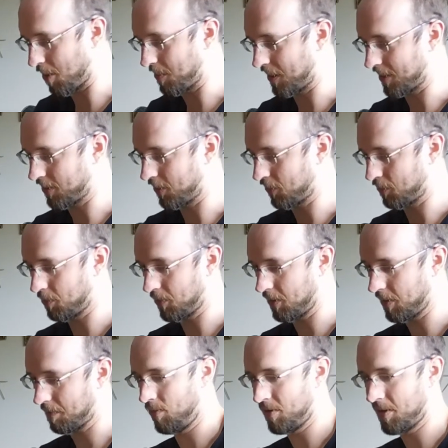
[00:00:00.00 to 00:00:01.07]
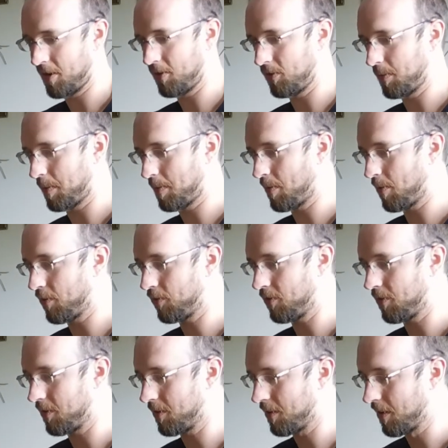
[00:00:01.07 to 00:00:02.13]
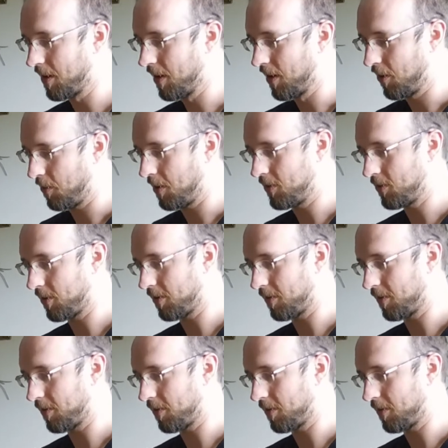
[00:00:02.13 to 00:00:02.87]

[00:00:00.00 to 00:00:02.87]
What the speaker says: because it looks really ridiculously proportioned, we took a